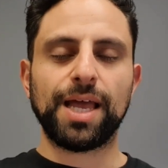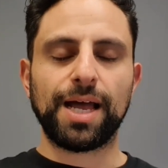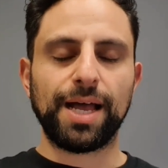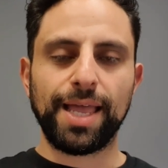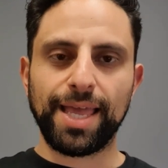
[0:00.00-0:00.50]

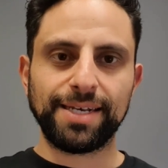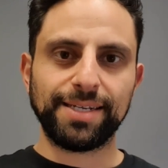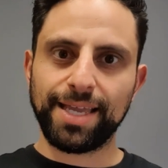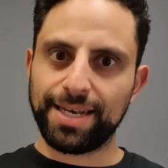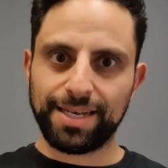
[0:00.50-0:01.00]

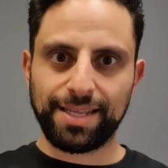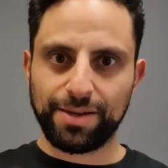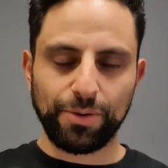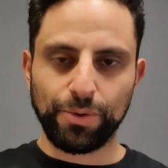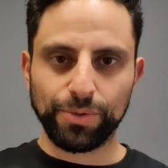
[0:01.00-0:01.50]
and
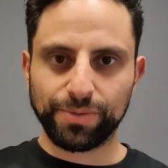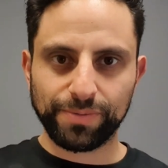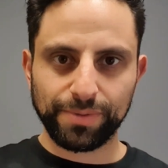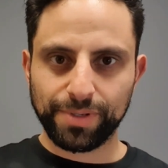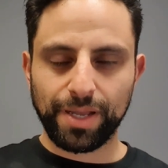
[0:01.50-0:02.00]

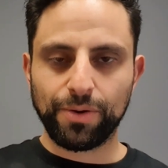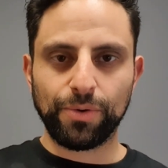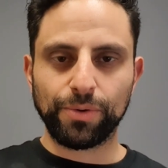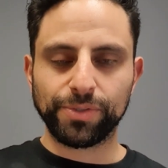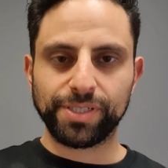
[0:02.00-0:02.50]

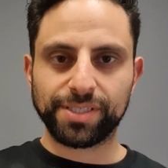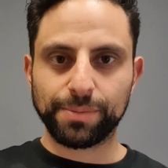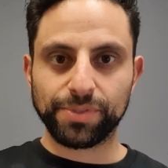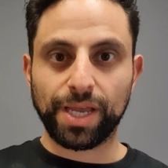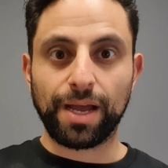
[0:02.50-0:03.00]
all
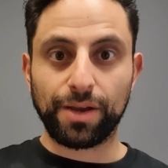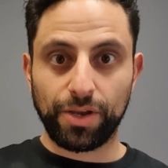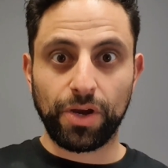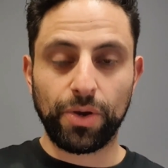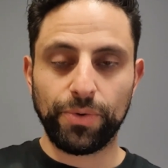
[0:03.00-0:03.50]
systems are
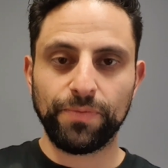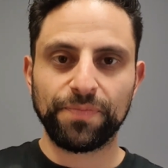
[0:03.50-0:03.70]
go.